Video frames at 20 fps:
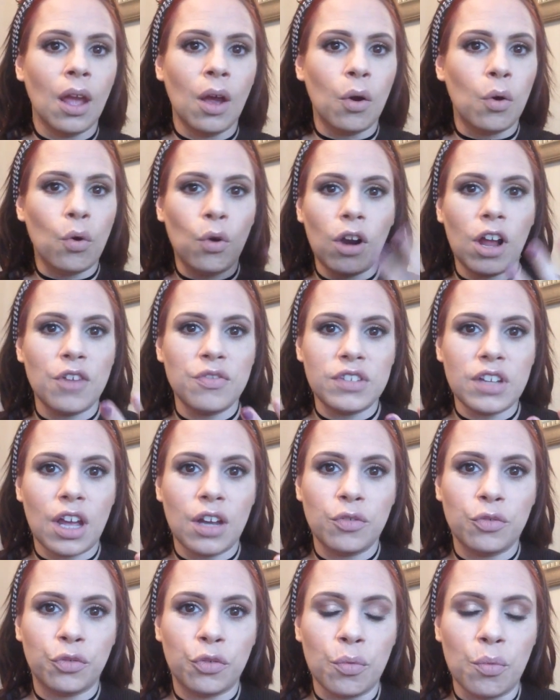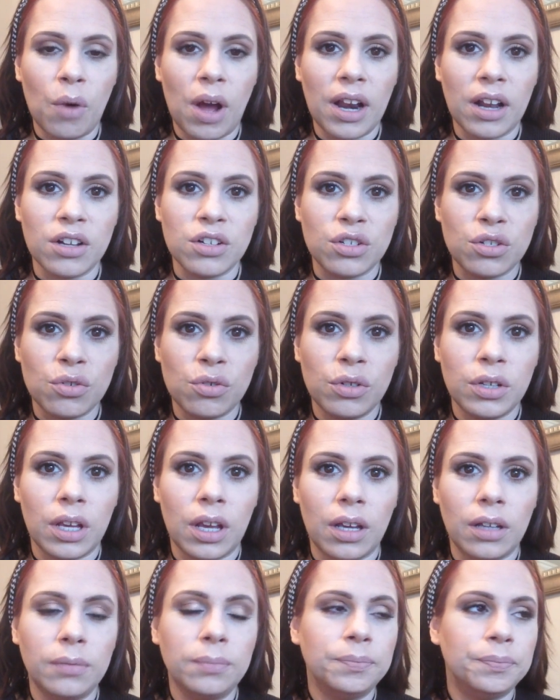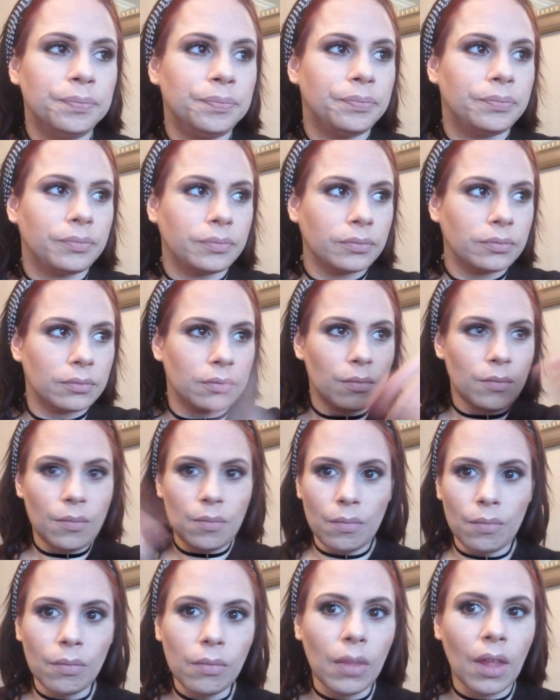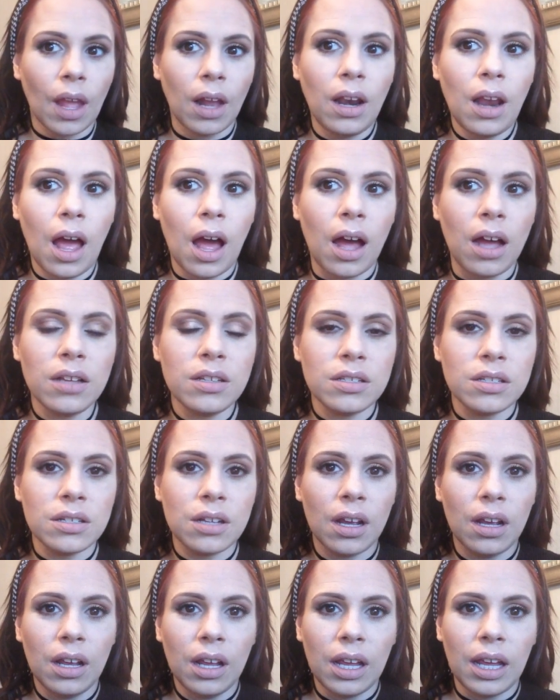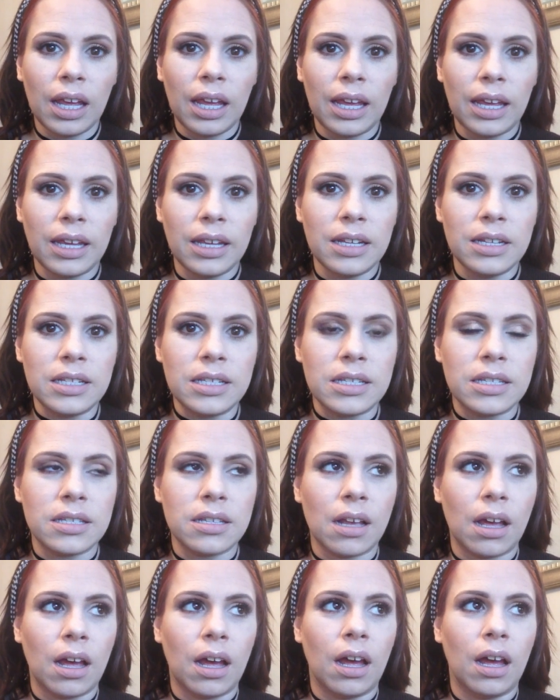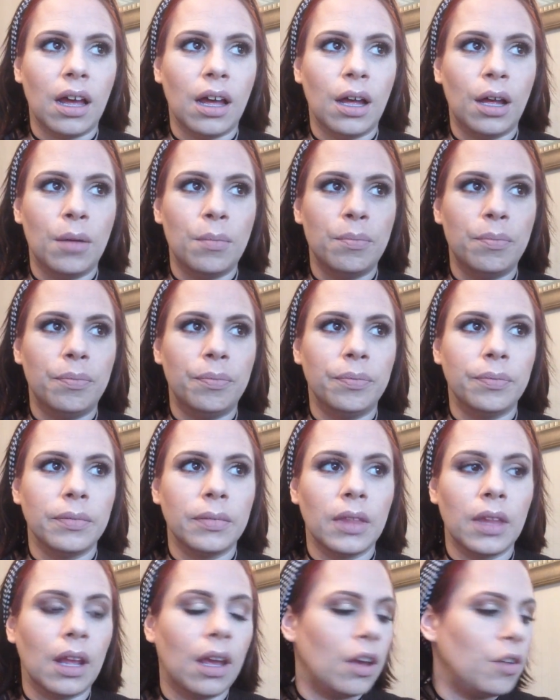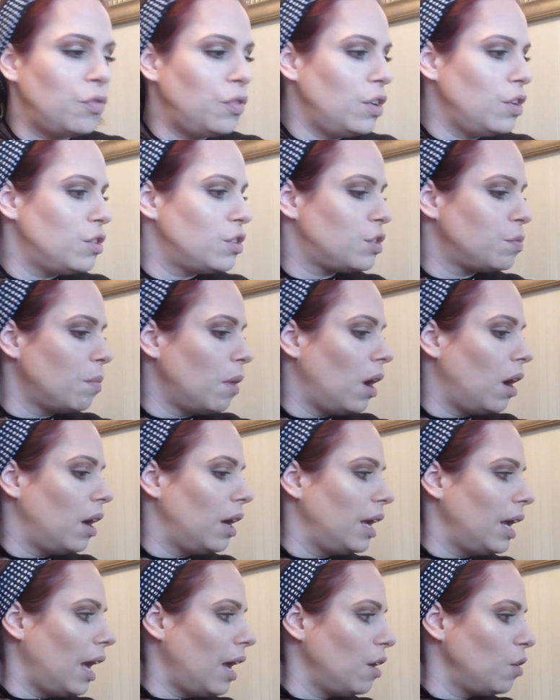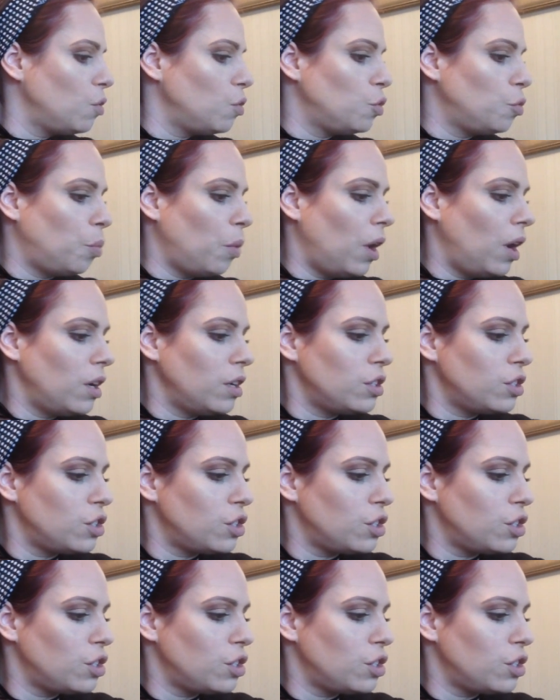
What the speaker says: All I've done from when I saw you last is I've used my angled brow